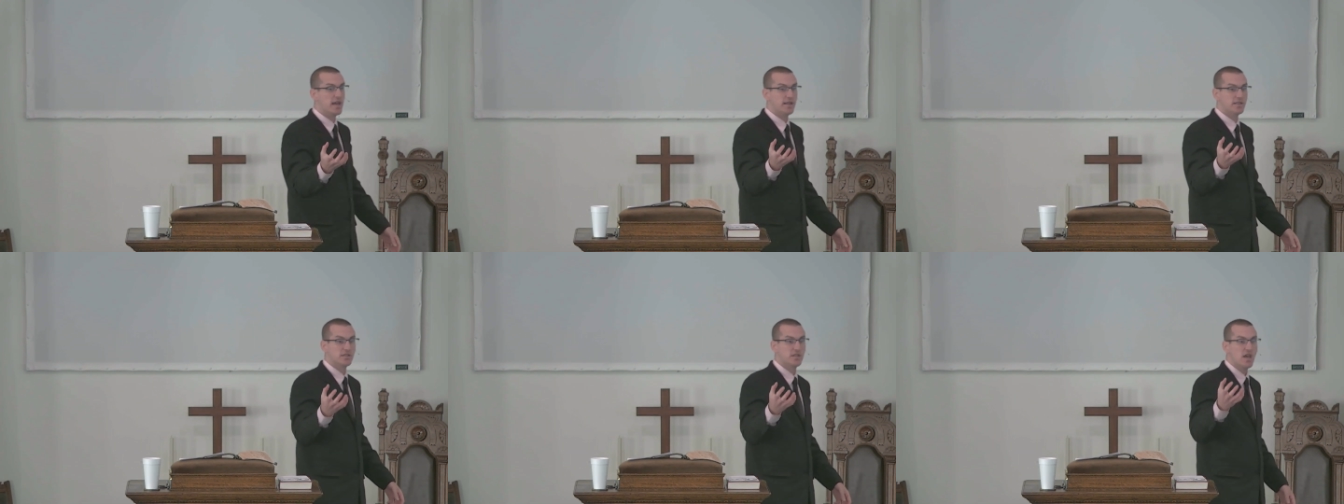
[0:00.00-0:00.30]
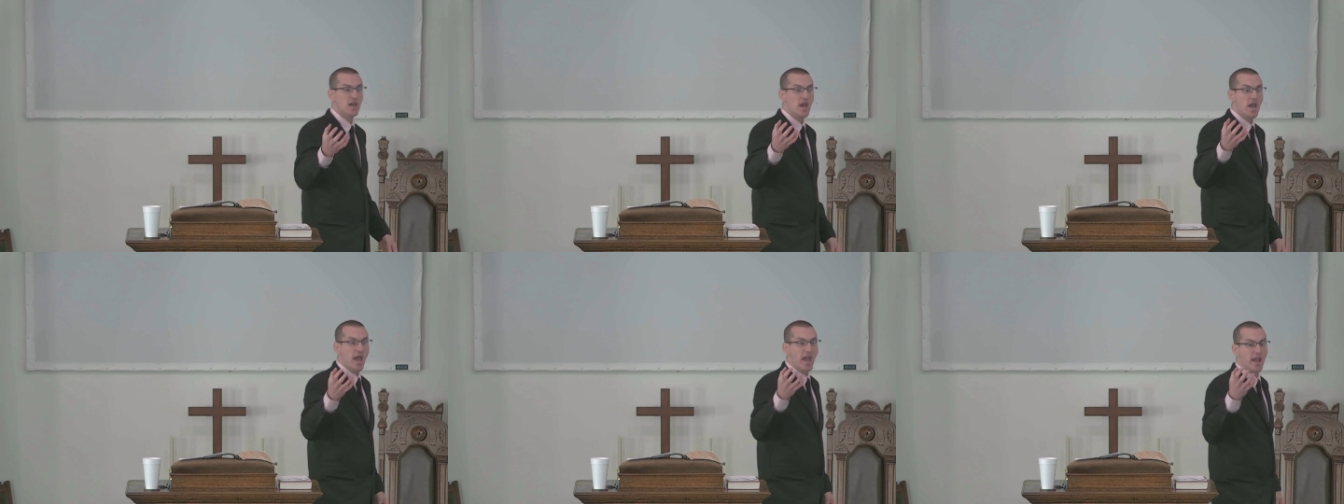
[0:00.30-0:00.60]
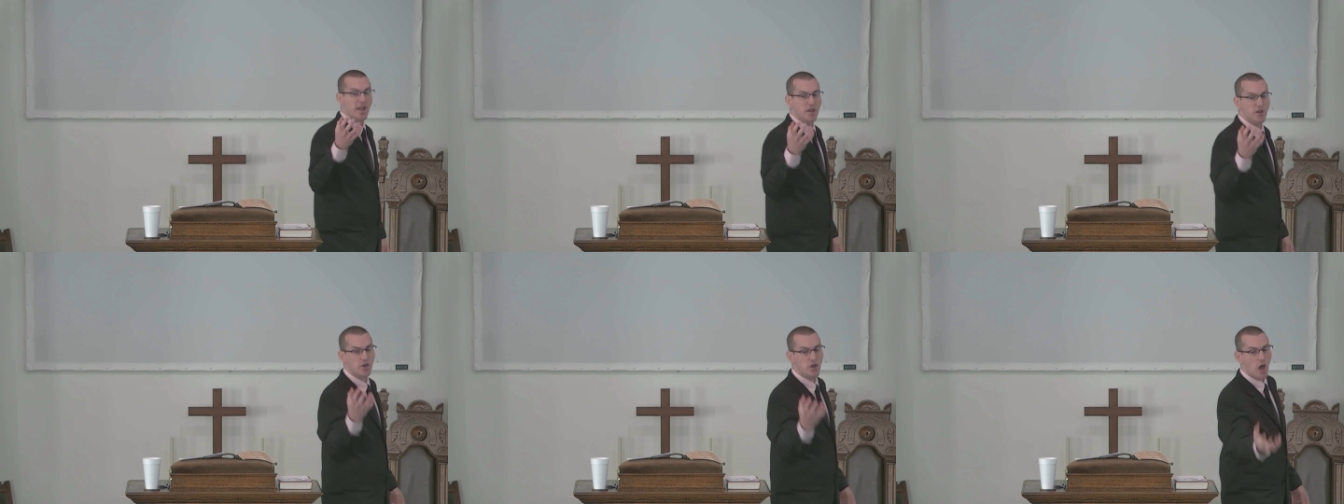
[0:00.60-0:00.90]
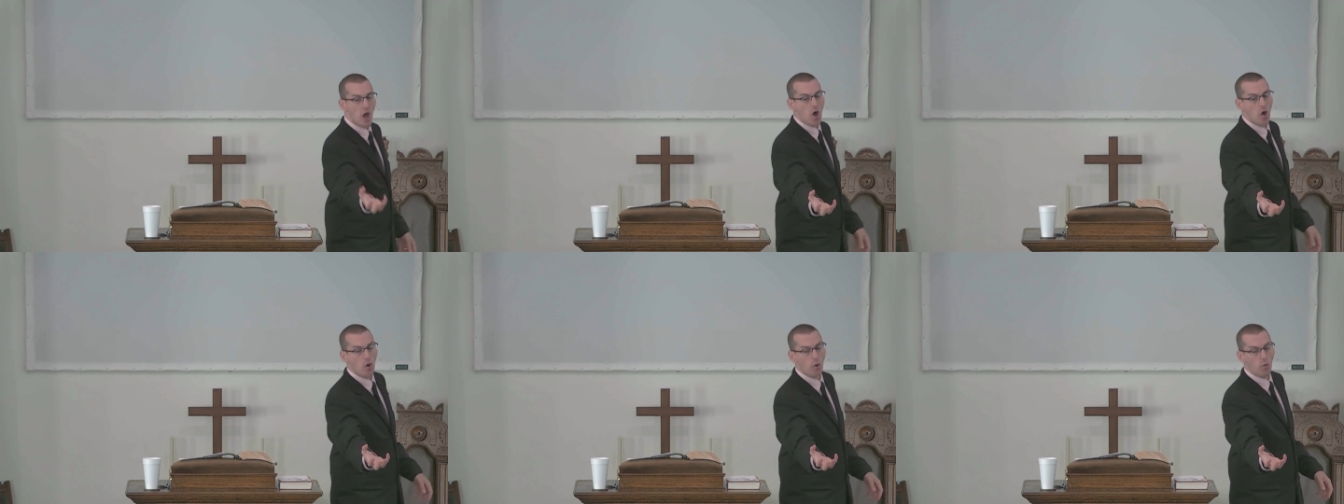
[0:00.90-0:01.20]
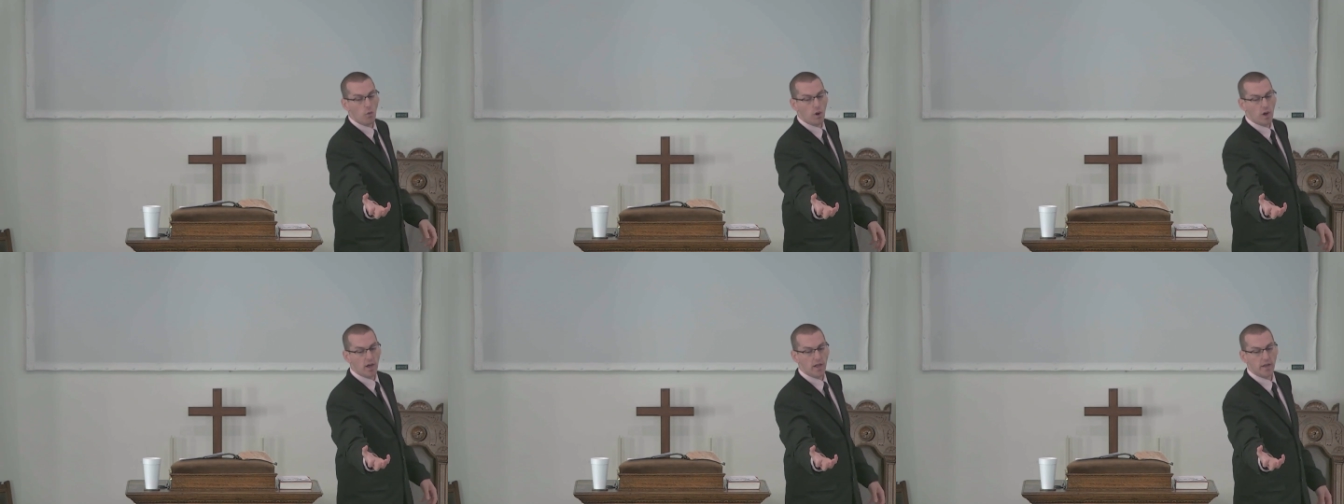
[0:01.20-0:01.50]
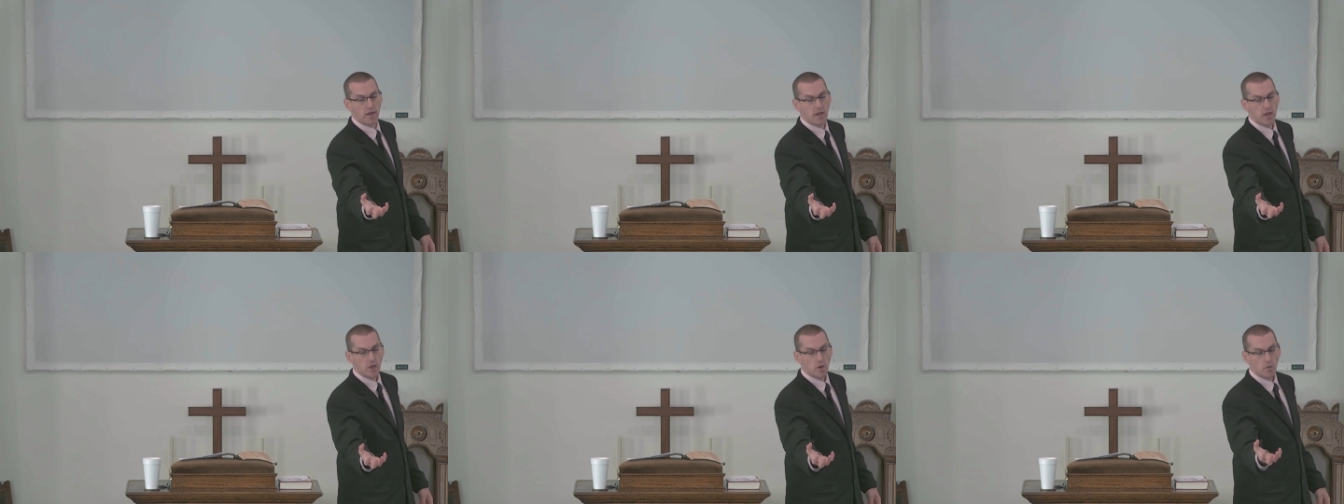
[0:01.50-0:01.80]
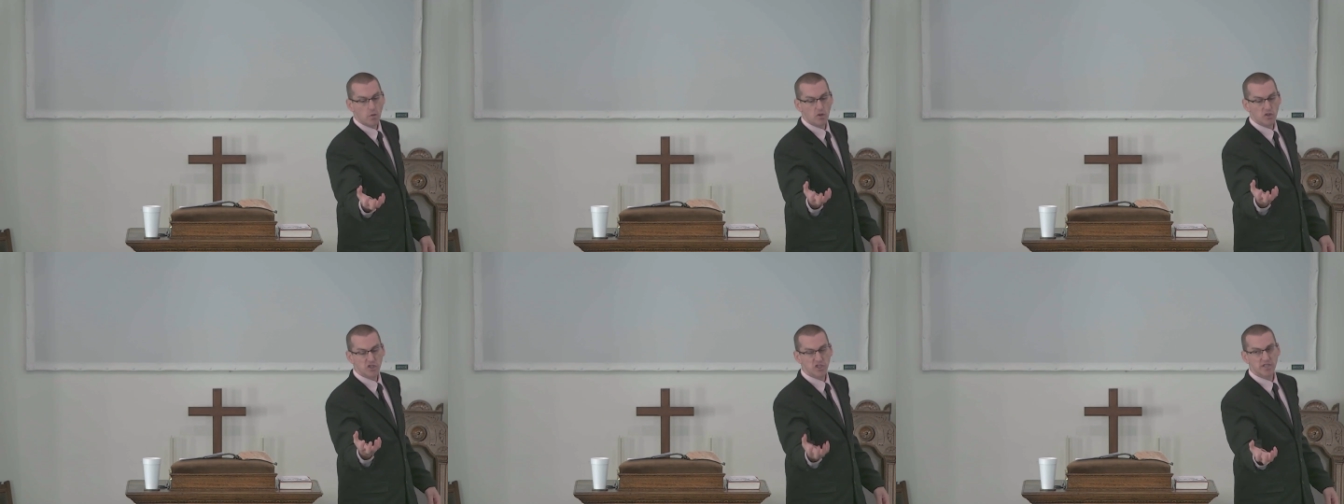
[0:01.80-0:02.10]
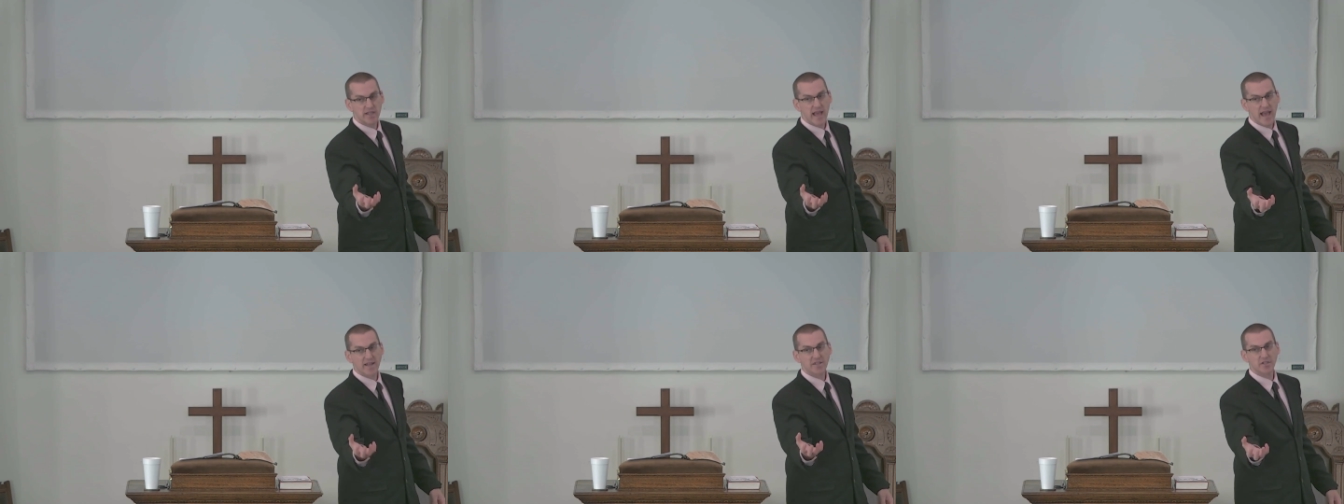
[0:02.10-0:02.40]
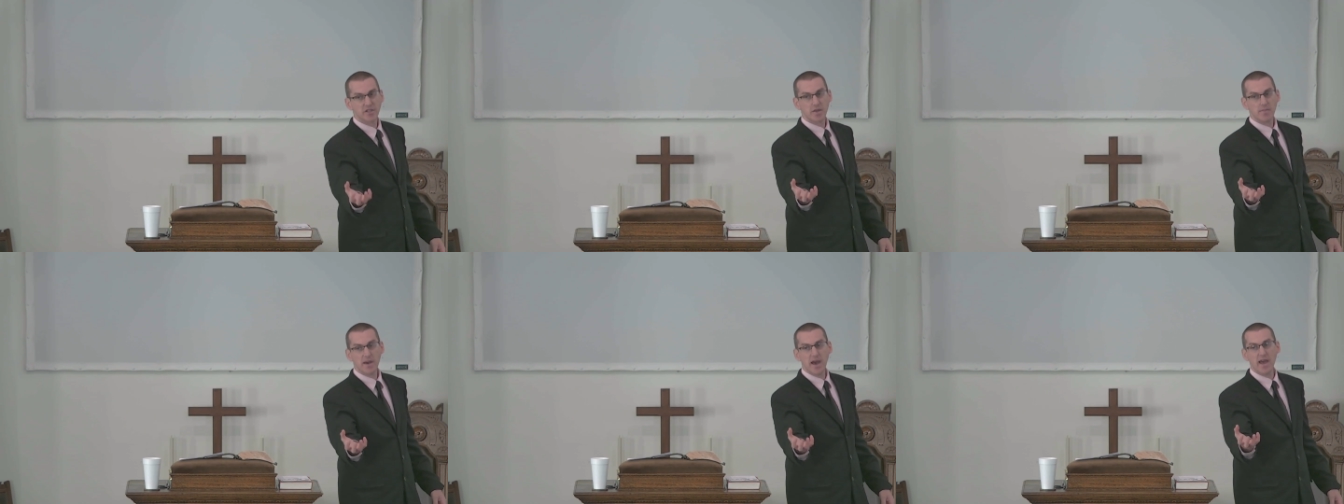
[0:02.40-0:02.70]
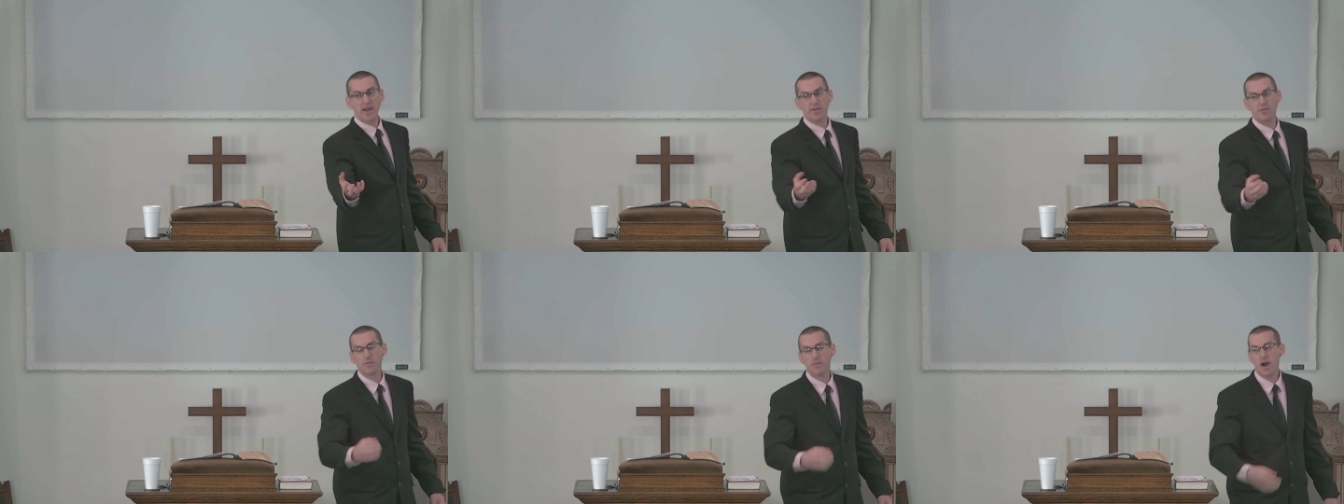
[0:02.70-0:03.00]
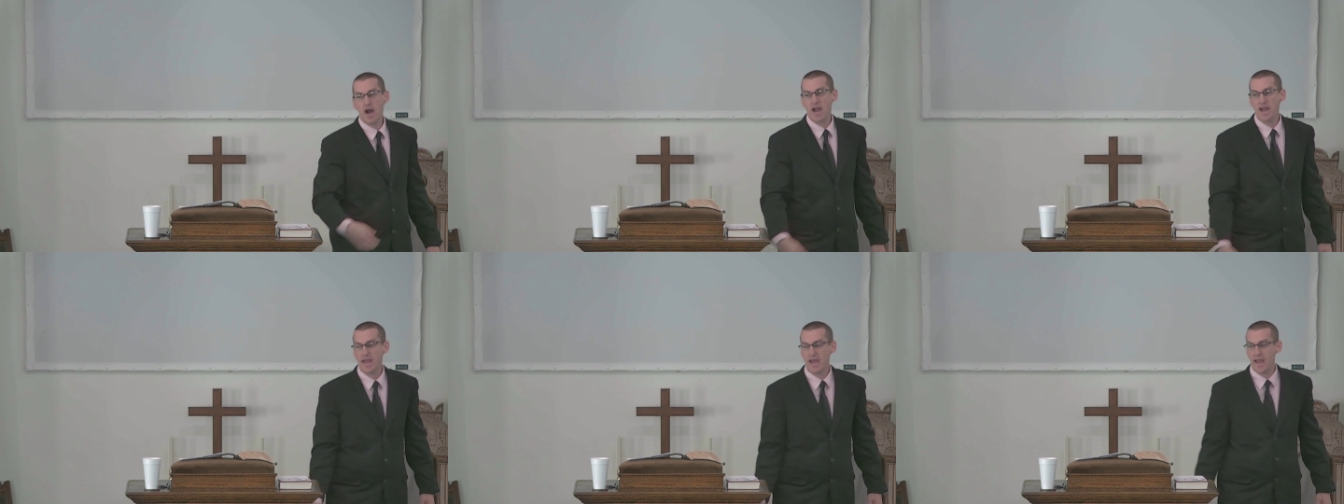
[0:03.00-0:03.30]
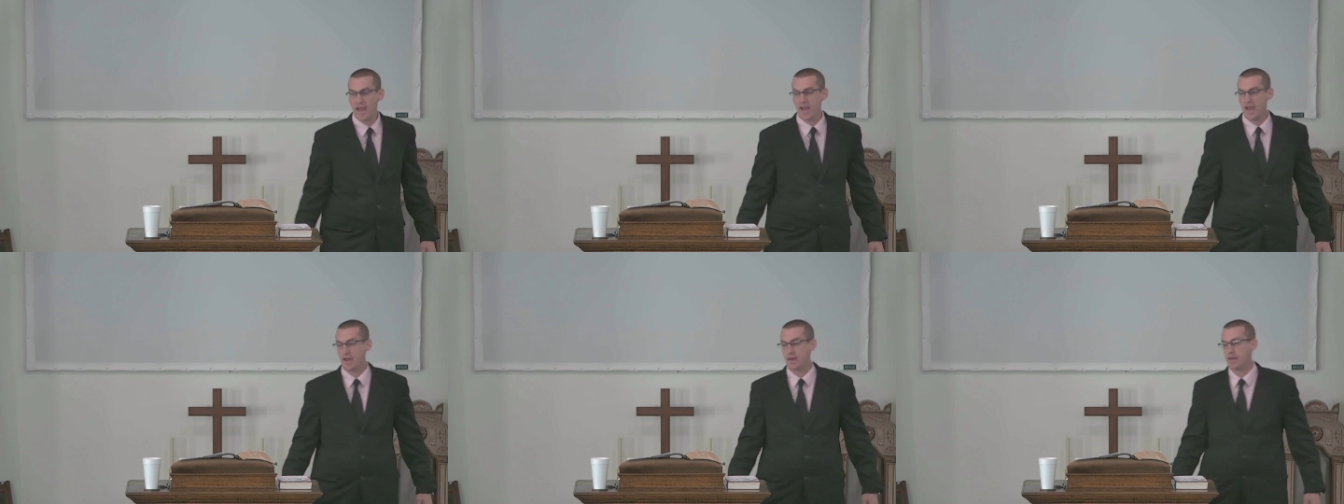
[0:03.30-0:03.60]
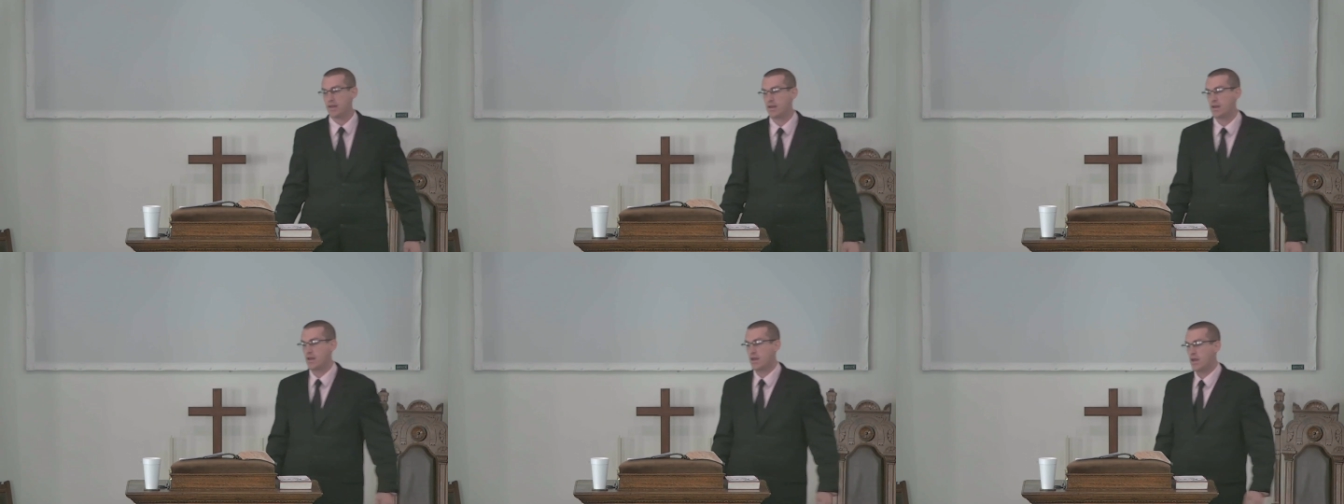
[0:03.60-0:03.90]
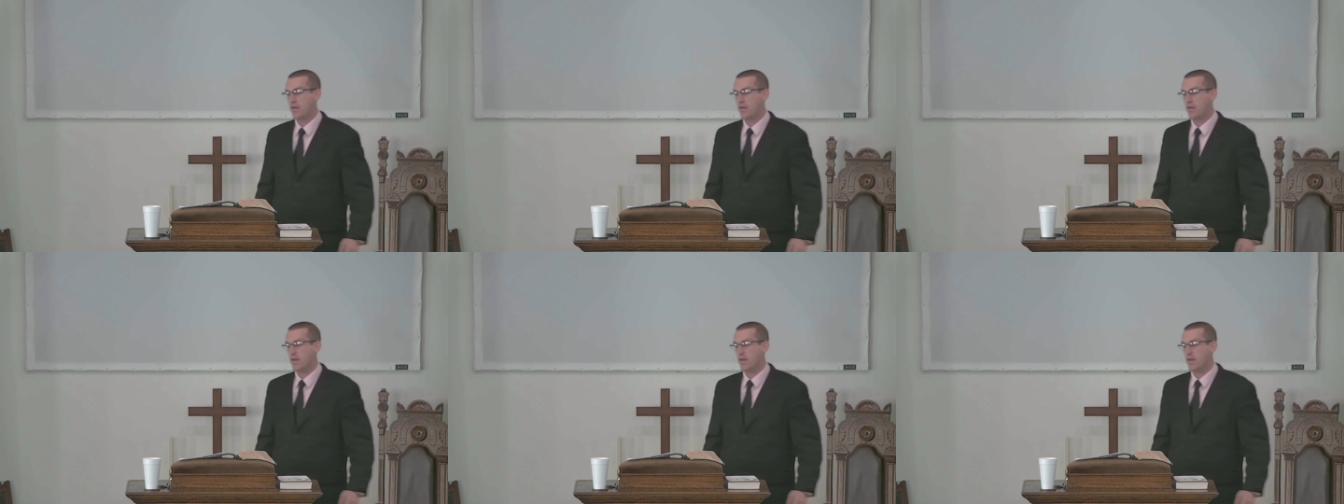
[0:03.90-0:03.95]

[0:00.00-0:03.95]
says, and no one will snatch them out of my hand.